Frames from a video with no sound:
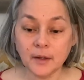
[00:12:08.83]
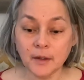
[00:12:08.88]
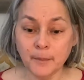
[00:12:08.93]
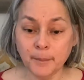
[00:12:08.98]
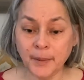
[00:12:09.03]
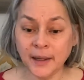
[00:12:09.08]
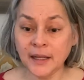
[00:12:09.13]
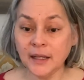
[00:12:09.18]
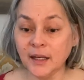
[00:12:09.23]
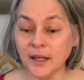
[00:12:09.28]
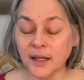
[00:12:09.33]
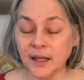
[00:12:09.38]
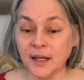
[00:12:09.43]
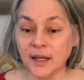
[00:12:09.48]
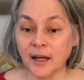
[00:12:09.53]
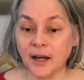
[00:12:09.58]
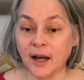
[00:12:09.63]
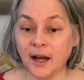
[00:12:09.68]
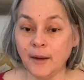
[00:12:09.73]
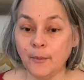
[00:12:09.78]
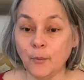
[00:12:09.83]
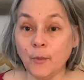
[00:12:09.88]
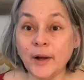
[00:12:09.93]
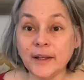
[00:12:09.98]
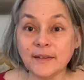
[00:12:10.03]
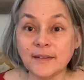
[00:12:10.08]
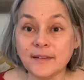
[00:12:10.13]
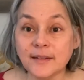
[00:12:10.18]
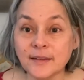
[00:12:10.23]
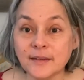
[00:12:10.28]
But
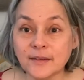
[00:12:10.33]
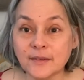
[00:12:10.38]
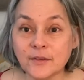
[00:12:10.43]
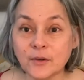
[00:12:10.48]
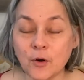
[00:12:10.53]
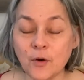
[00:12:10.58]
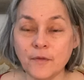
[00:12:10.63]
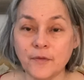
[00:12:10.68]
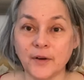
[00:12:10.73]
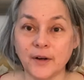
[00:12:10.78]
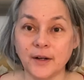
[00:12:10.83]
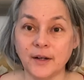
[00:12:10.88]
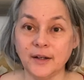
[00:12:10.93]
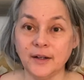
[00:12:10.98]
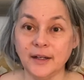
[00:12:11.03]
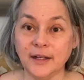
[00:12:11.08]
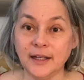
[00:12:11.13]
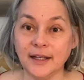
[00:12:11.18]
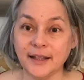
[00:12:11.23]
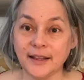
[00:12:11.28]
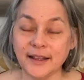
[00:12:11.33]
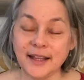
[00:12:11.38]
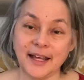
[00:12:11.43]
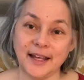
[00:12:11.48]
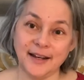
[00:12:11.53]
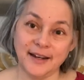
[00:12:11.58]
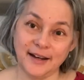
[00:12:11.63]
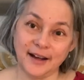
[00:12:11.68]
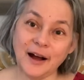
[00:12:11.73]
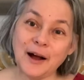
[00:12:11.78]
once this is over,
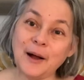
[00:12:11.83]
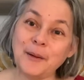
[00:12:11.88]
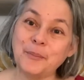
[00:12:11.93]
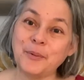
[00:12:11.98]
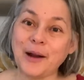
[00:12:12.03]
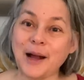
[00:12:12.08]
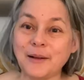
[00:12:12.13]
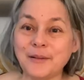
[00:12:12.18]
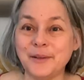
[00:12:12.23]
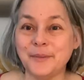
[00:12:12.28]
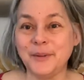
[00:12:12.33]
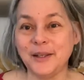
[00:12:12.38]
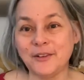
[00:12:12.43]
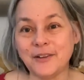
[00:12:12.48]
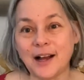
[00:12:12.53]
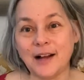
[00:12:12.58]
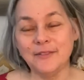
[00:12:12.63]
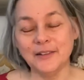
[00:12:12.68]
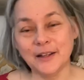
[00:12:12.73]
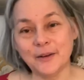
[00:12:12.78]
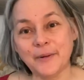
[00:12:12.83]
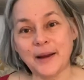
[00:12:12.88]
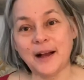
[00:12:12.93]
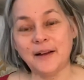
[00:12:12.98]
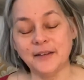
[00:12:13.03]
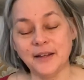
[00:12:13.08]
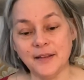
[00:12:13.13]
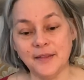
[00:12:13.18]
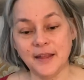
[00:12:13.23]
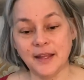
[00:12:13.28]
then I'll probably be traveling
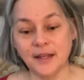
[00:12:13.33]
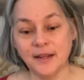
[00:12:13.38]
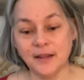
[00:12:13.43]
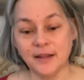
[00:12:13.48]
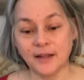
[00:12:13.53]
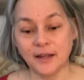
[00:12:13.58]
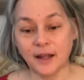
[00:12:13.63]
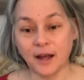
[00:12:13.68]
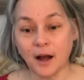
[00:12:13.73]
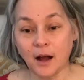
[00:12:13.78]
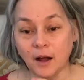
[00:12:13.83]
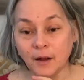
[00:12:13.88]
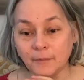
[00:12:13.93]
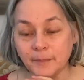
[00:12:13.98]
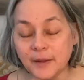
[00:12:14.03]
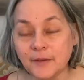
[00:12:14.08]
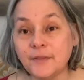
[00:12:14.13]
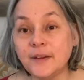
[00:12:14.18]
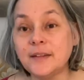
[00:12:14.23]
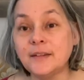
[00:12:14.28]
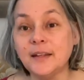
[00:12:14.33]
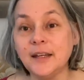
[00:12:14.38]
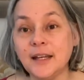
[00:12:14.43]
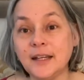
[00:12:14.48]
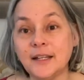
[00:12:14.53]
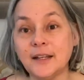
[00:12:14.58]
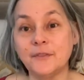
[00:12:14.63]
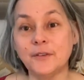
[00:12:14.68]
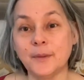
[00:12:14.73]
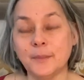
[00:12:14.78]
around and then I'll be visiting
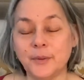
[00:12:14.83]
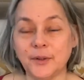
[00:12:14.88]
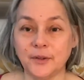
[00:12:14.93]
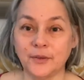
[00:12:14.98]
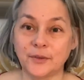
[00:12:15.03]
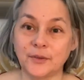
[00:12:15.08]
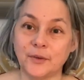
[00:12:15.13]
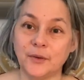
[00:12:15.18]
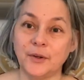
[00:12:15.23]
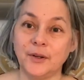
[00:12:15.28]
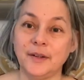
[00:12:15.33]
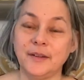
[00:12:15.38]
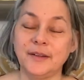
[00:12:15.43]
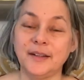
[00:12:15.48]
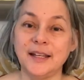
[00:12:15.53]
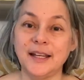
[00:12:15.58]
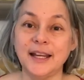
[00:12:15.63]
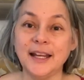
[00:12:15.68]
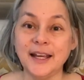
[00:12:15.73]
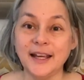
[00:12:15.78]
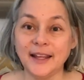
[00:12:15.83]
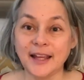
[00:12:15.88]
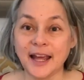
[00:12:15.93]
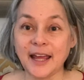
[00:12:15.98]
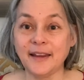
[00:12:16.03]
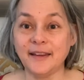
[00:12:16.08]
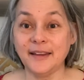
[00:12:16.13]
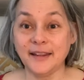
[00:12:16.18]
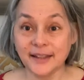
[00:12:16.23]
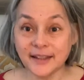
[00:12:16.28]
different bookstores
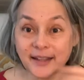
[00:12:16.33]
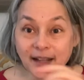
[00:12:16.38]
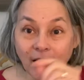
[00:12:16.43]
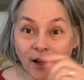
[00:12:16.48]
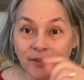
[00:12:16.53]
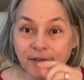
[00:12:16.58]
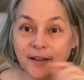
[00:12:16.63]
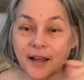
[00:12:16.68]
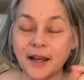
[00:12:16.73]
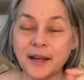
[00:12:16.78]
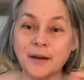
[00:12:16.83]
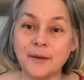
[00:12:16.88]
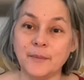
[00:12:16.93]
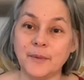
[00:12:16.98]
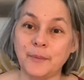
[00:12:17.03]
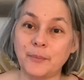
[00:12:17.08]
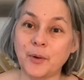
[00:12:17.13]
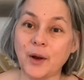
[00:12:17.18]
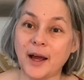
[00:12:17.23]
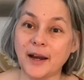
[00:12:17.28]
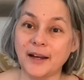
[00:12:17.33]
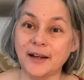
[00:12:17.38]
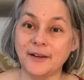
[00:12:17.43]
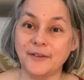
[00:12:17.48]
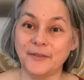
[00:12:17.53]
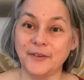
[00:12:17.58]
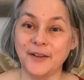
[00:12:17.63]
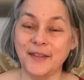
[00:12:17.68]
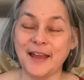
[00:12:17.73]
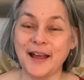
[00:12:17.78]
and I'll sign a product
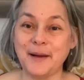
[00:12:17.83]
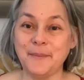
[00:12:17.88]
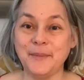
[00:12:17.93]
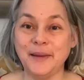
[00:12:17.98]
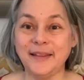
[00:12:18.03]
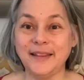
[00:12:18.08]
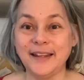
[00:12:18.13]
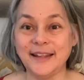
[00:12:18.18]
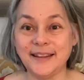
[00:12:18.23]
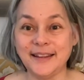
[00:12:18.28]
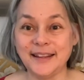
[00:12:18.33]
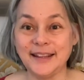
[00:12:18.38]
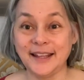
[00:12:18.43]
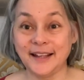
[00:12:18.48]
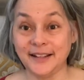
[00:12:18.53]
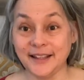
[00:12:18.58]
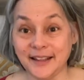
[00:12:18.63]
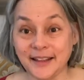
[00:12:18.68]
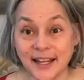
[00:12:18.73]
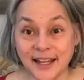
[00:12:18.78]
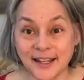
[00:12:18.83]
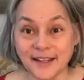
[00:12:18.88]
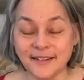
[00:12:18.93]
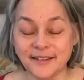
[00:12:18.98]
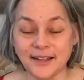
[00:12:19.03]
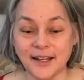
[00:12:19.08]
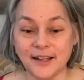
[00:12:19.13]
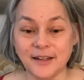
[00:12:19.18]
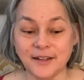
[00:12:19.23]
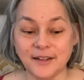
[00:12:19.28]
for them and then they can
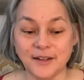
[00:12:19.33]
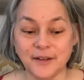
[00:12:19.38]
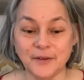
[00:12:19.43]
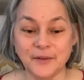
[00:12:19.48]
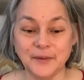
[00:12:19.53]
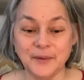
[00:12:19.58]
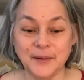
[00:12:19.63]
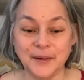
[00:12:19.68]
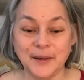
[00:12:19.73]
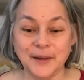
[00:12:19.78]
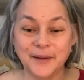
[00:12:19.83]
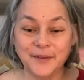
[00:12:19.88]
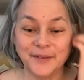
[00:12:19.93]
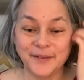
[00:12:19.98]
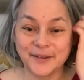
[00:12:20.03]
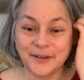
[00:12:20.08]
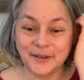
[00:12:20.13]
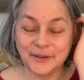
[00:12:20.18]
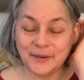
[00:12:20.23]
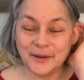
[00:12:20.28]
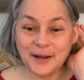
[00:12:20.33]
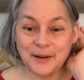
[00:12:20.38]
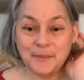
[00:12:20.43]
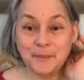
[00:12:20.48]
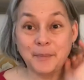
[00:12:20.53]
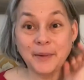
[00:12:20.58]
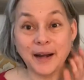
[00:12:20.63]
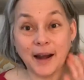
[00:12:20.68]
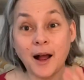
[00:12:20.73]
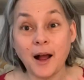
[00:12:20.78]
send it to you. So,
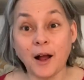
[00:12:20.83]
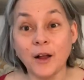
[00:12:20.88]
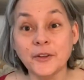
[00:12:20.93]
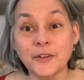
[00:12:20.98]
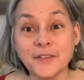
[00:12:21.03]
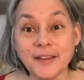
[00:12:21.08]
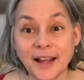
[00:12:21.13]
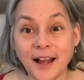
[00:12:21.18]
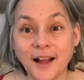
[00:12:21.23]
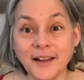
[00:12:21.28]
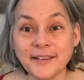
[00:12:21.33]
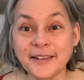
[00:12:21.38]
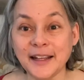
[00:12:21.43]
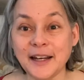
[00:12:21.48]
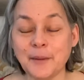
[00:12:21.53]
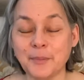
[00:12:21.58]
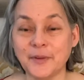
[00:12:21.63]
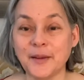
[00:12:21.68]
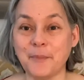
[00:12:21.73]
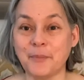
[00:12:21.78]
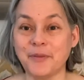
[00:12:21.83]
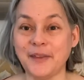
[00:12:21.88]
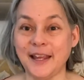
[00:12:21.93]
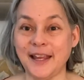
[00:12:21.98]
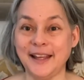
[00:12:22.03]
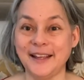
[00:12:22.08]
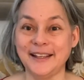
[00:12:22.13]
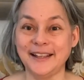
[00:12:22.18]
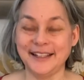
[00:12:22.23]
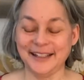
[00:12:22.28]
but I'll set up something.